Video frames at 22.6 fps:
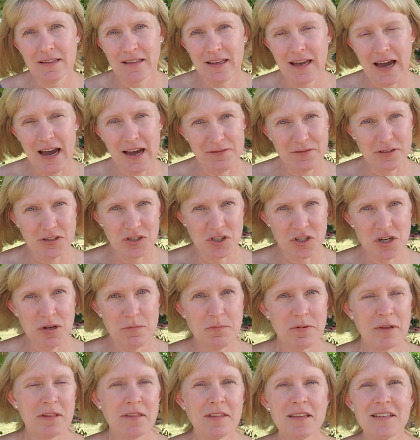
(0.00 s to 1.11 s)
having sheep,
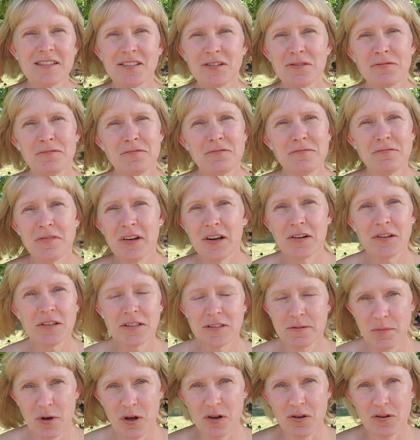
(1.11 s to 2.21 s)
these are very
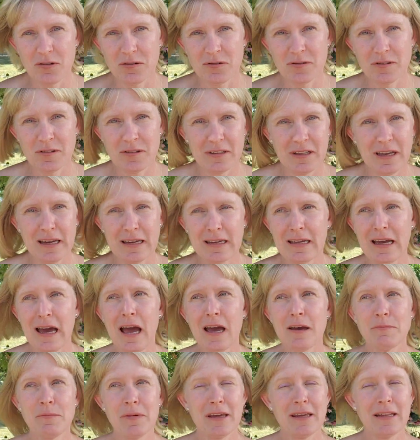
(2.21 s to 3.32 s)
small. Like,
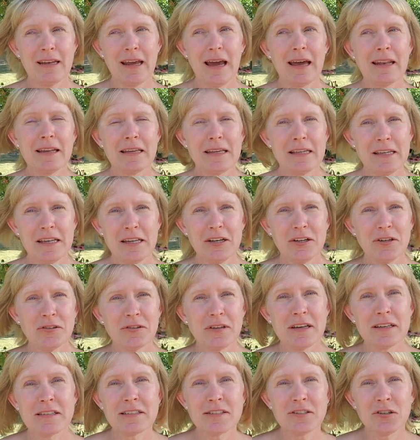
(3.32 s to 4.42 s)
I mean, at a year,
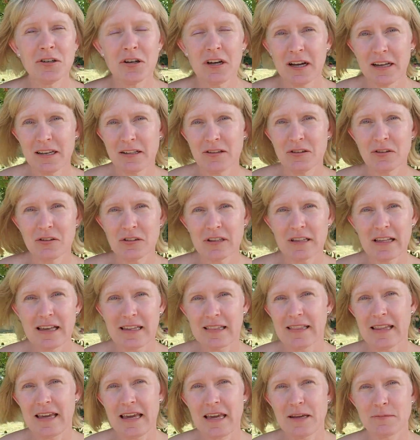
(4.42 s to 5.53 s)
they still kind of looked like
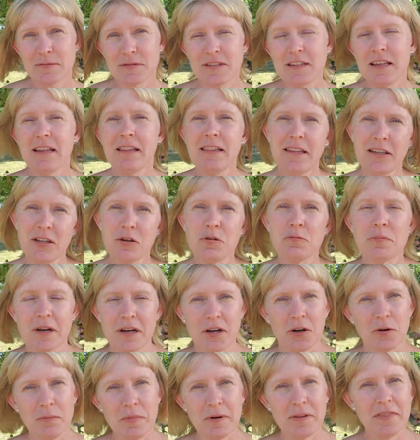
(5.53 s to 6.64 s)
lambs, a little
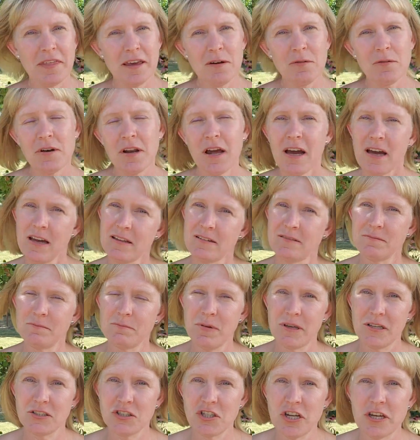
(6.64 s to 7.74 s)
bigger, but they were not
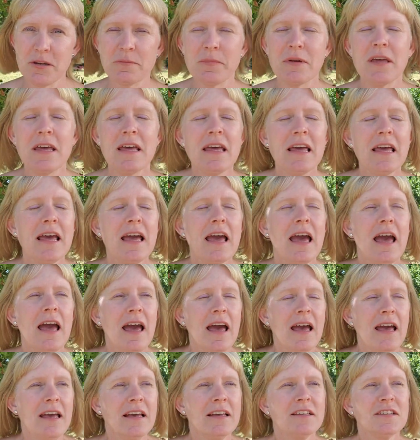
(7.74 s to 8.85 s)
big sheep.
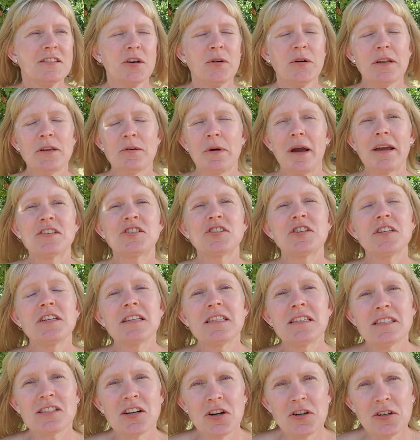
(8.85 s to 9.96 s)
So anyway, she
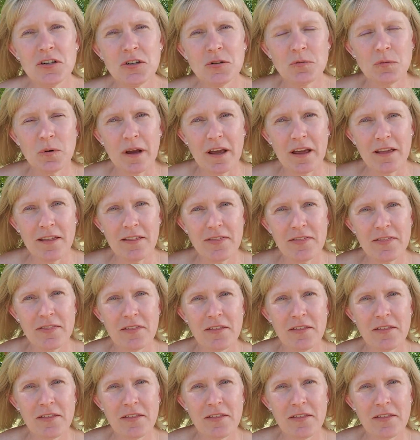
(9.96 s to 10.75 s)
started with